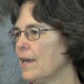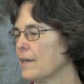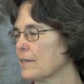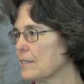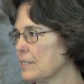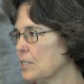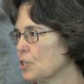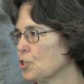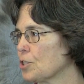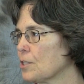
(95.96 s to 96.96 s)
and a
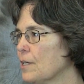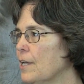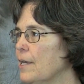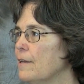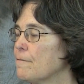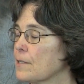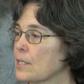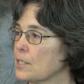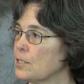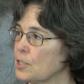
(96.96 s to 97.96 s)
condition, if the
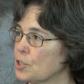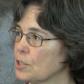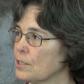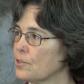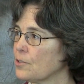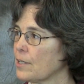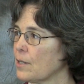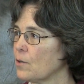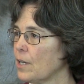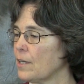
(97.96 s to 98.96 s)
condition is
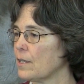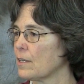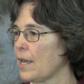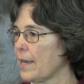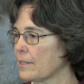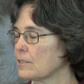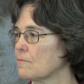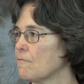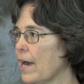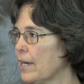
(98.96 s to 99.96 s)
an X
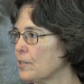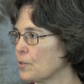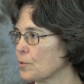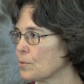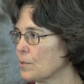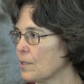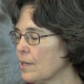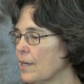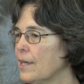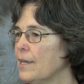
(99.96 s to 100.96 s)
value,
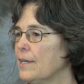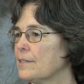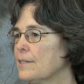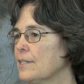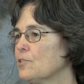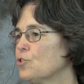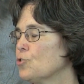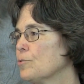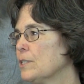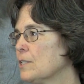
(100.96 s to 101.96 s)
it gets
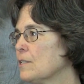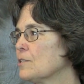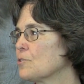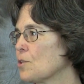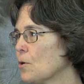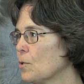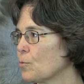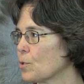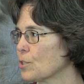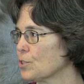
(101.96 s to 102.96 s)
treated as though
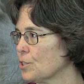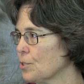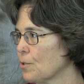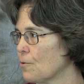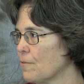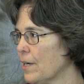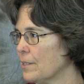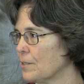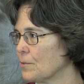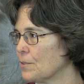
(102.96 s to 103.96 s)
it were a 0
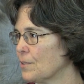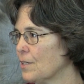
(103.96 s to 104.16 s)
value.